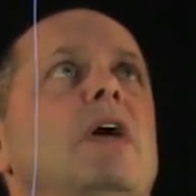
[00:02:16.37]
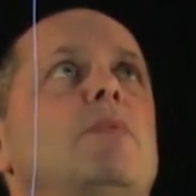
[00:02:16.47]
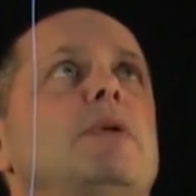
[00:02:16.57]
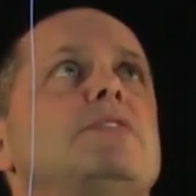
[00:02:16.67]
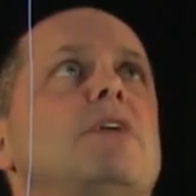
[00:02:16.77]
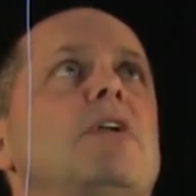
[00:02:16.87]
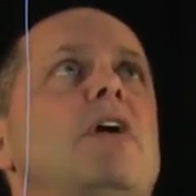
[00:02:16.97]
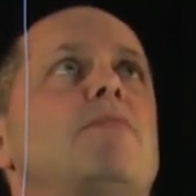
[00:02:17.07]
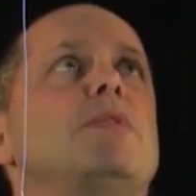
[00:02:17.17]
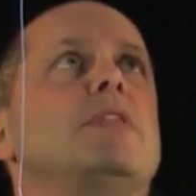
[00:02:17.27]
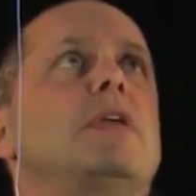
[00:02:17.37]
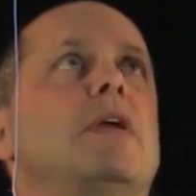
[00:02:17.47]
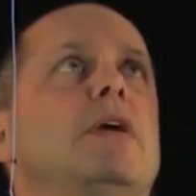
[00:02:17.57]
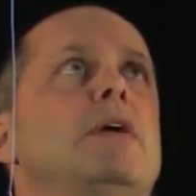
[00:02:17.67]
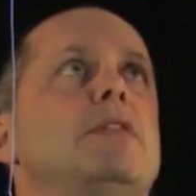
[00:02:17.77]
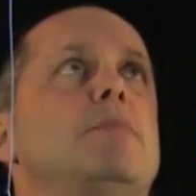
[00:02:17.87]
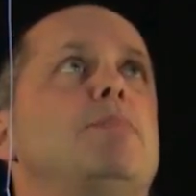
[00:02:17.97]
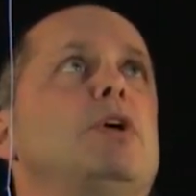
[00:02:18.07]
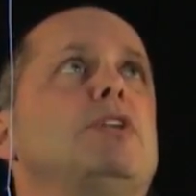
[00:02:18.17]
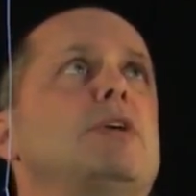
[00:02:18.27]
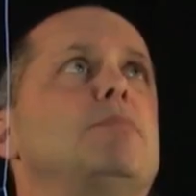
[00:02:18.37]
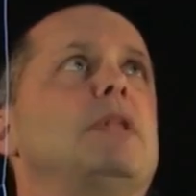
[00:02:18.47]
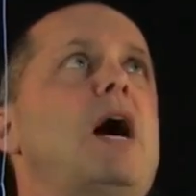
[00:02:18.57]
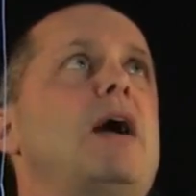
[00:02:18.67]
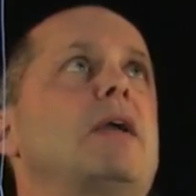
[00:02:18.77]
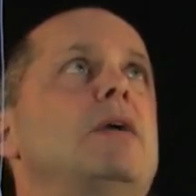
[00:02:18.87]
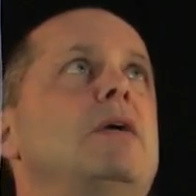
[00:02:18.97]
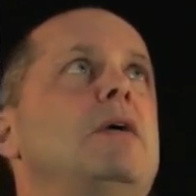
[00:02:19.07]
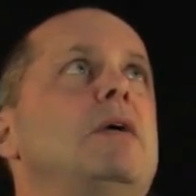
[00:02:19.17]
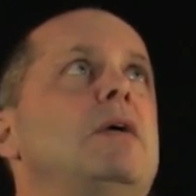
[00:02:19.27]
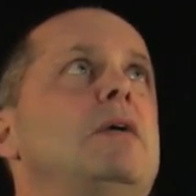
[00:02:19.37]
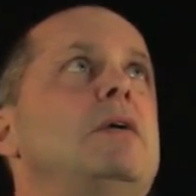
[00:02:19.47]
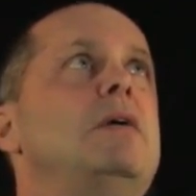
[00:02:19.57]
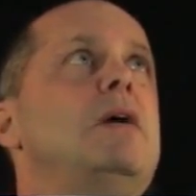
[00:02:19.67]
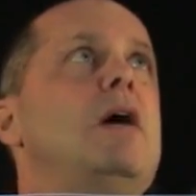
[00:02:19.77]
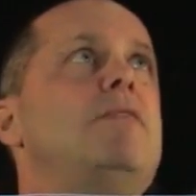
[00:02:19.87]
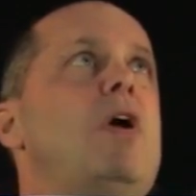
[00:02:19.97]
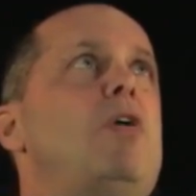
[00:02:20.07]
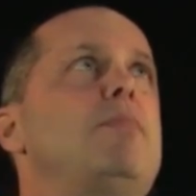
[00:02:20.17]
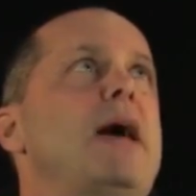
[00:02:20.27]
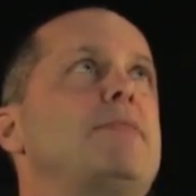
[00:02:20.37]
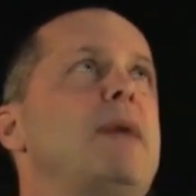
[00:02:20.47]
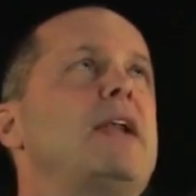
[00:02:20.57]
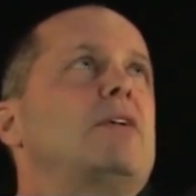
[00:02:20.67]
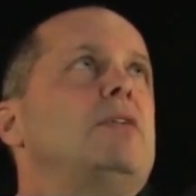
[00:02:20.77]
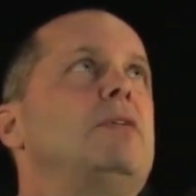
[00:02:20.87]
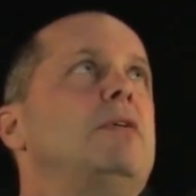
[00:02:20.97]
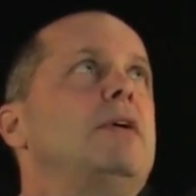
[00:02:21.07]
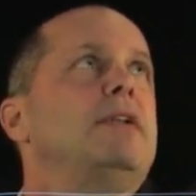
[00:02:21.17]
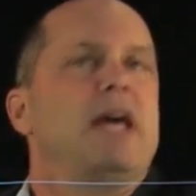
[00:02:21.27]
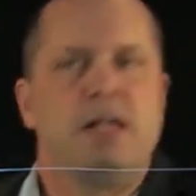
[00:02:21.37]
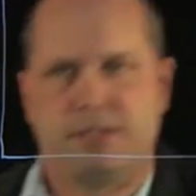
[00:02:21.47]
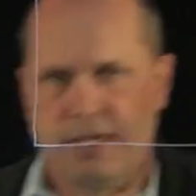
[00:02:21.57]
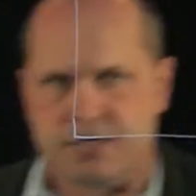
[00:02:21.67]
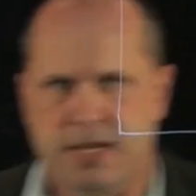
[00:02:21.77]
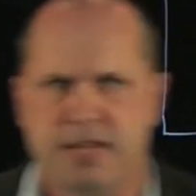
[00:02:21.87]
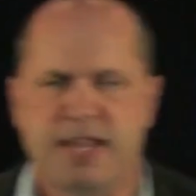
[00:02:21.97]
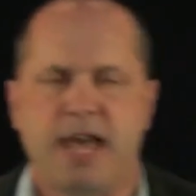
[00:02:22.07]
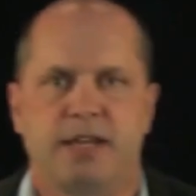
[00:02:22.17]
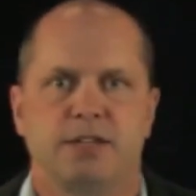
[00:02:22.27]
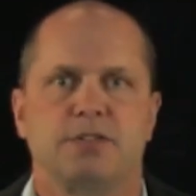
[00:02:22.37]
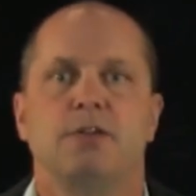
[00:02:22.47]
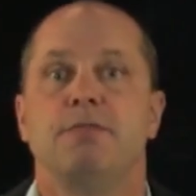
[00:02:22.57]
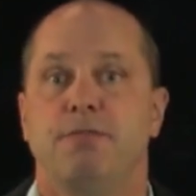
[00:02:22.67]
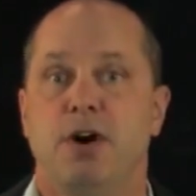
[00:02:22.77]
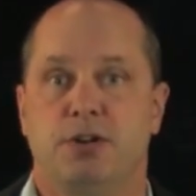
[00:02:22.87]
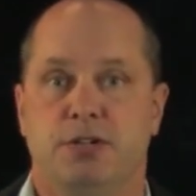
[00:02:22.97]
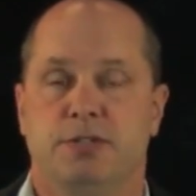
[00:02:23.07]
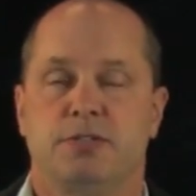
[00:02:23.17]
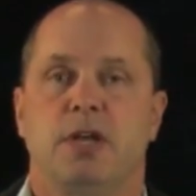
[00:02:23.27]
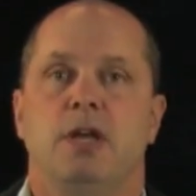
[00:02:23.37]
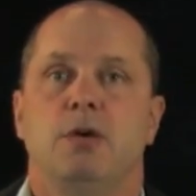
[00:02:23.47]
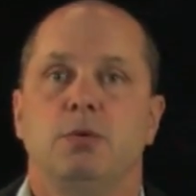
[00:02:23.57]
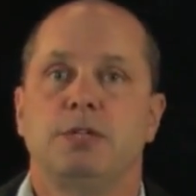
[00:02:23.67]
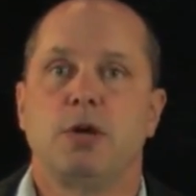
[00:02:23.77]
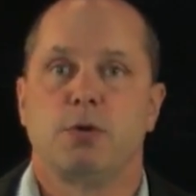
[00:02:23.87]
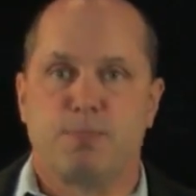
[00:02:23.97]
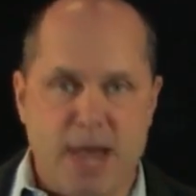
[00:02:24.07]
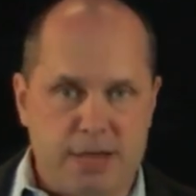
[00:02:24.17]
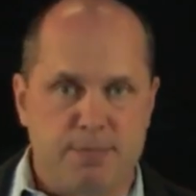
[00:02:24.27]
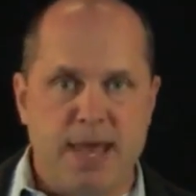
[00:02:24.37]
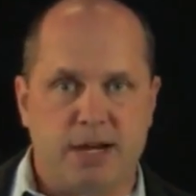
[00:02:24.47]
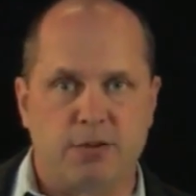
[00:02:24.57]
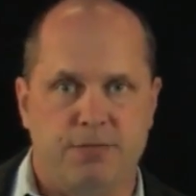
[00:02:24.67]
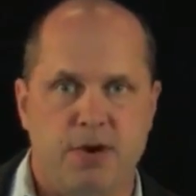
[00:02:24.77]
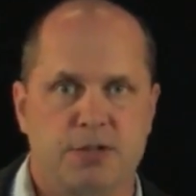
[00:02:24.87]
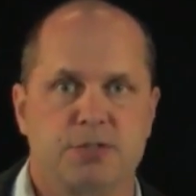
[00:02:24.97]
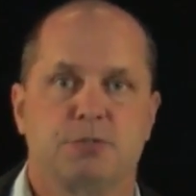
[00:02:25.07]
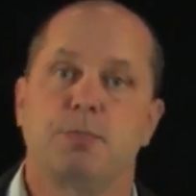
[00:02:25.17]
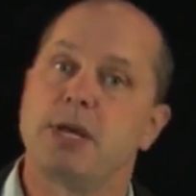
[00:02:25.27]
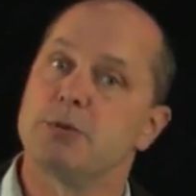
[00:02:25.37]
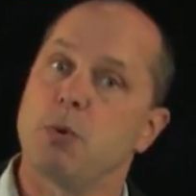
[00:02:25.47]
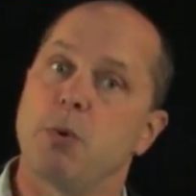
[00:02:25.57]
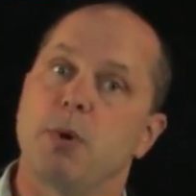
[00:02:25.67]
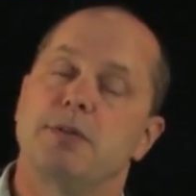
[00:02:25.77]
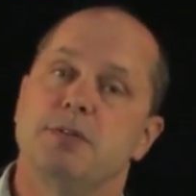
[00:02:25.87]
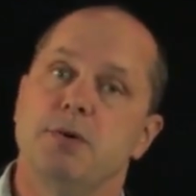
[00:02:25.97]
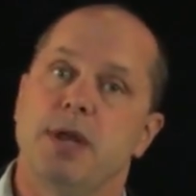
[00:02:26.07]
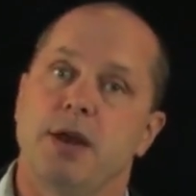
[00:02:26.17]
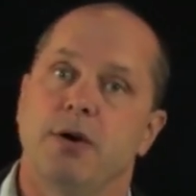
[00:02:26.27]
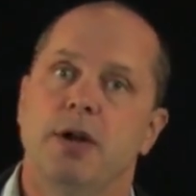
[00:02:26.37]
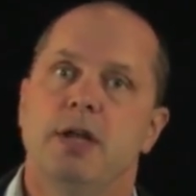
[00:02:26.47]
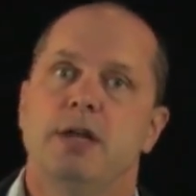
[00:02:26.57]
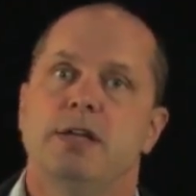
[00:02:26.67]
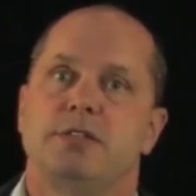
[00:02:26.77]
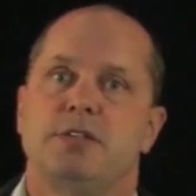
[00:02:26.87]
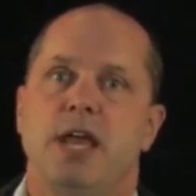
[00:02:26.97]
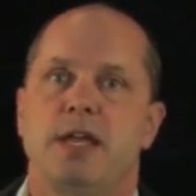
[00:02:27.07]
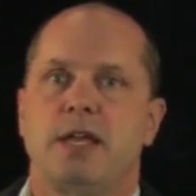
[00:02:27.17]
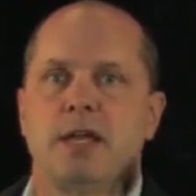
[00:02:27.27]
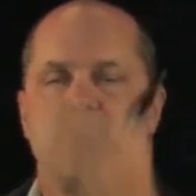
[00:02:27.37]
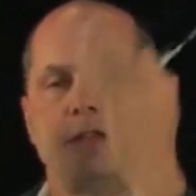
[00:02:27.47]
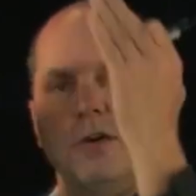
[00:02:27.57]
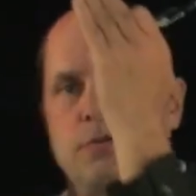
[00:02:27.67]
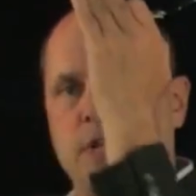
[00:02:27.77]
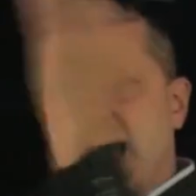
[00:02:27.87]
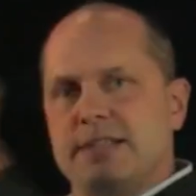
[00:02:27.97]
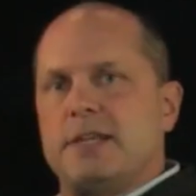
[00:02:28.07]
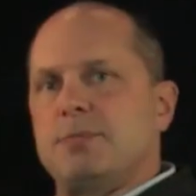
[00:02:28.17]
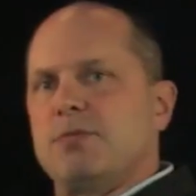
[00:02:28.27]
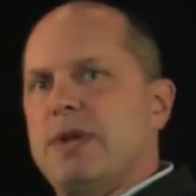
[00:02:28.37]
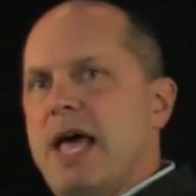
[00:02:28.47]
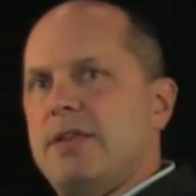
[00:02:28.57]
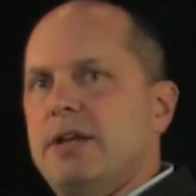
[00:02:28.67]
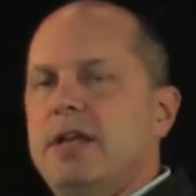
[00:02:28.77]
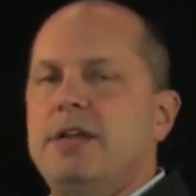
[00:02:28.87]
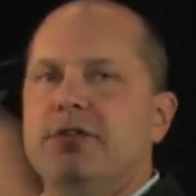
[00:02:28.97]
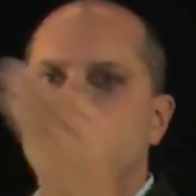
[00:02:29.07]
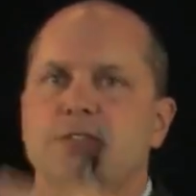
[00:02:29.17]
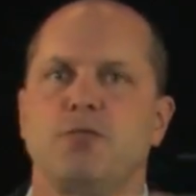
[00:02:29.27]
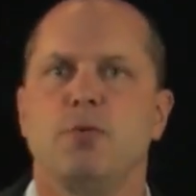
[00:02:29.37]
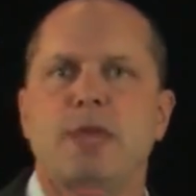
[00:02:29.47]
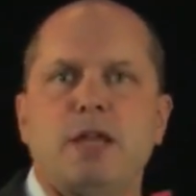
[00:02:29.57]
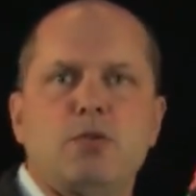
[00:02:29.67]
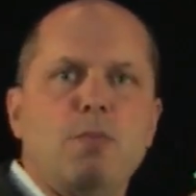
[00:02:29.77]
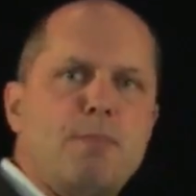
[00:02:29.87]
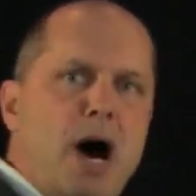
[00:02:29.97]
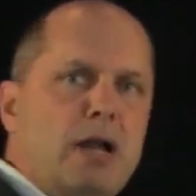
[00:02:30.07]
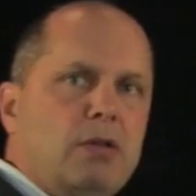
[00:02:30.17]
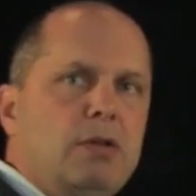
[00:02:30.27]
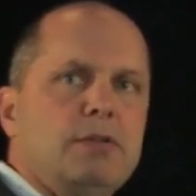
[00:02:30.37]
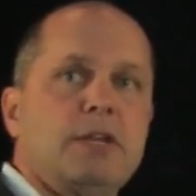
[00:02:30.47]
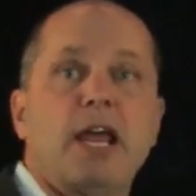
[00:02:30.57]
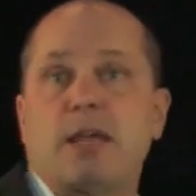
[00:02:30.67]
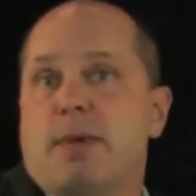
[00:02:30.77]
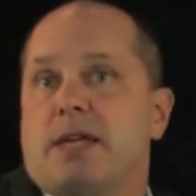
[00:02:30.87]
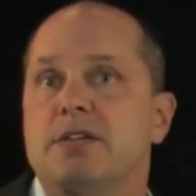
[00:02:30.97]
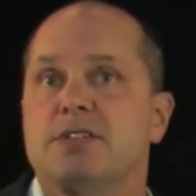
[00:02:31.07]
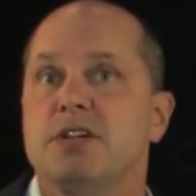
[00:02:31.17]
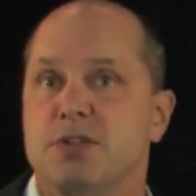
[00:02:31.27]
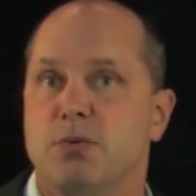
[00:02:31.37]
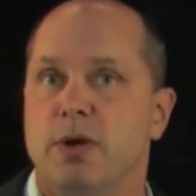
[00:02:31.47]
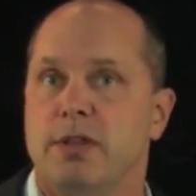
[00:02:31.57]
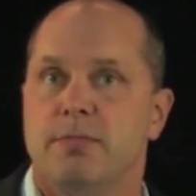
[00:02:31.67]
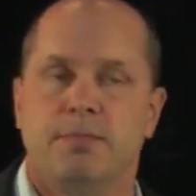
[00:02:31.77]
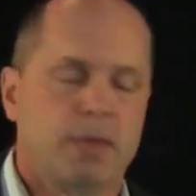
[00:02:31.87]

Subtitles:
and we start off with the building block of all mathematical analysis, and that is functions. We'll deal with mathematical functions because what we want to do here is take the concept and reality and transform that into a model that I can make a decision with.